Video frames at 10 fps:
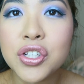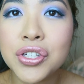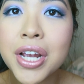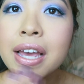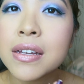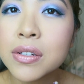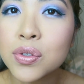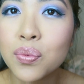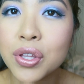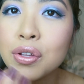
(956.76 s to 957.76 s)

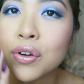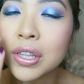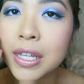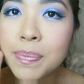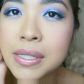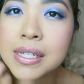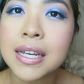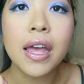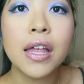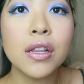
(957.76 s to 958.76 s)
gels with your
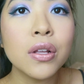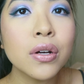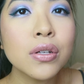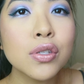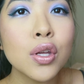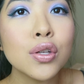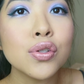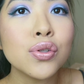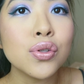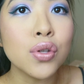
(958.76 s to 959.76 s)
lipstick, it looks
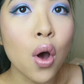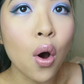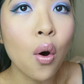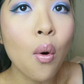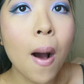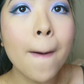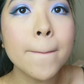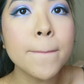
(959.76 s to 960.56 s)
so